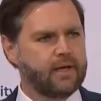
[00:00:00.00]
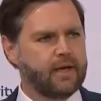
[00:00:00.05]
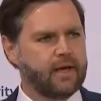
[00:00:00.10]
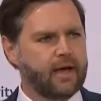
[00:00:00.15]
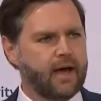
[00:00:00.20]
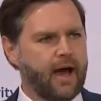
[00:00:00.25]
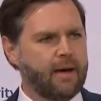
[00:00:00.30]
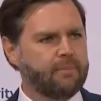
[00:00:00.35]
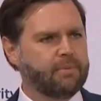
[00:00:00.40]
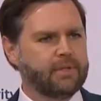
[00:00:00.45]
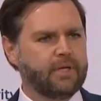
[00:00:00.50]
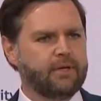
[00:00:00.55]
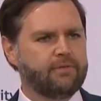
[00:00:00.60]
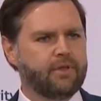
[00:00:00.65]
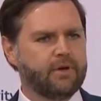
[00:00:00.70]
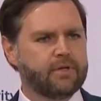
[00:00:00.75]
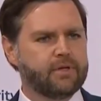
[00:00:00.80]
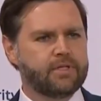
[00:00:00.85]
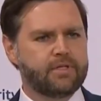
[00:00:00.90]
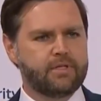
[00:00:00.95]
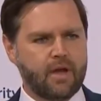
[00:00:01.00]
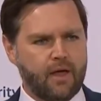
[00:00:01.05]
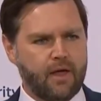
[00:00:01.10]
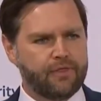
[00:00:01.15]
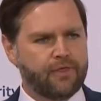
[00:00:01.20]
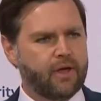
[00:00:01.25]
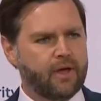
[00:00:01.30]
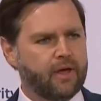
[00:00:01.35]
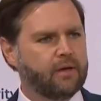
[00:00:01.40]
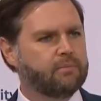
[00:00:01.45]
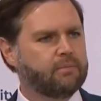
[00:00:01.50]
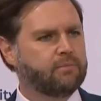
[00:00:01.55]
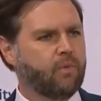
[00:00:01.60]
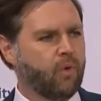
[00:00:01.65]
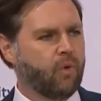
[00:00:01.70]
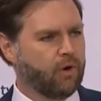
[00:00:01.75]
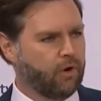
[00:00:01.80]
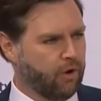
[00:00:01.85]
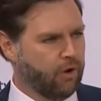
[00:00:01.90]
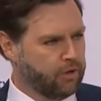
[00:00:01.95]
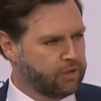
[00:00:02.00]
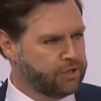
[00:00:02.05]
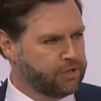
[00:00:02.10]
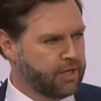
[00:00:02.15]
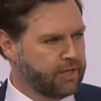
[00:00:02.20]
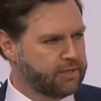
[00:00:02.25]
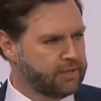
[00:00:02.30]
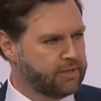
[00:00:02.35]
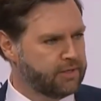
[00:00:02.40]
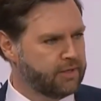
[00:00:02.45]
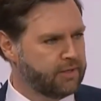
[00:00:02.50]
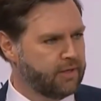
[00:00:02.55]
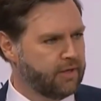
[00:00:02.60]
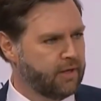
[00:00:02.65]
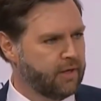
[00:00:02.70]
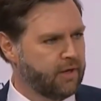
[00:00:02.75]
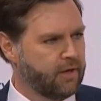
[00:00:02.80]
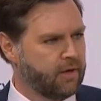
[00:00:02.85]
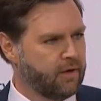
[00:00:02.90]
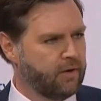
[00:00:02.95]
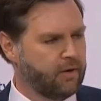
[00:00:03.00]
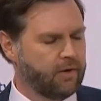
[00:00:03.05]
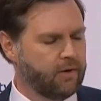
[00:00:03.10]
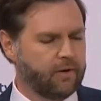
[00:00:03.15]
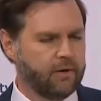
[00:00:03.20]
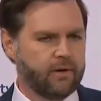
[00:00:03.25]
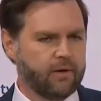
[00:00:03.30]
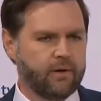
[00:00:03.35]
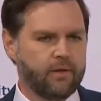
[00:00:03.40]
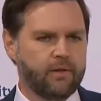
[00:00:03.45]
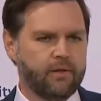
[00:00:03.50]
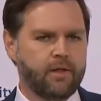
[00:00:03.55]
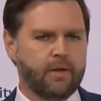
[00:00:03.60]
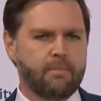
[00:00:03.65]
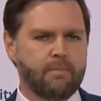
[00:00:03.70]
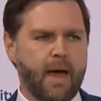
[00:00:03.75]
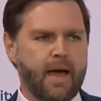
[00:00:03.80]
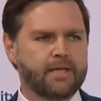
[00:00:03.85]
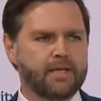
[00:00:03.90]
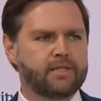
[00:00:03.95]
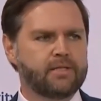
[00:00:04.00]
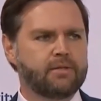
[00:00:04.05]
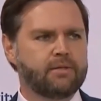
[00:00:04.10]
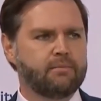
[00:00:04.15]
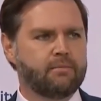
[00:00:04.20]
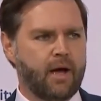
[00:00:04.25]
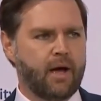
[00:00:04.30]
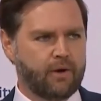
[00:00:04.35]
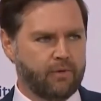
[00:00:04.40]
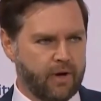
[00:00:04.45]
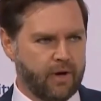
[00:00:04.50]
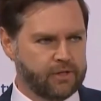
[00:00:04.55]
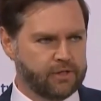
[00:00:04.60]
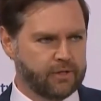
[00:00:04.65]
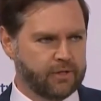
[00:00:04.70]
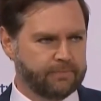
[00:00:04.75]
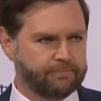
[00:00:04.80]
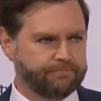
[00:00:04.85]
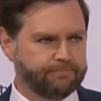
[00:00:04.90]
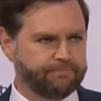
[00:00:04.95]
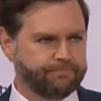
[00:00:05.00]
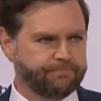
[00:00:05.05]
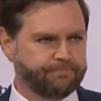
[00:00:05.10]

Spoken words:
I believe there is nothing more urgent than mass migration.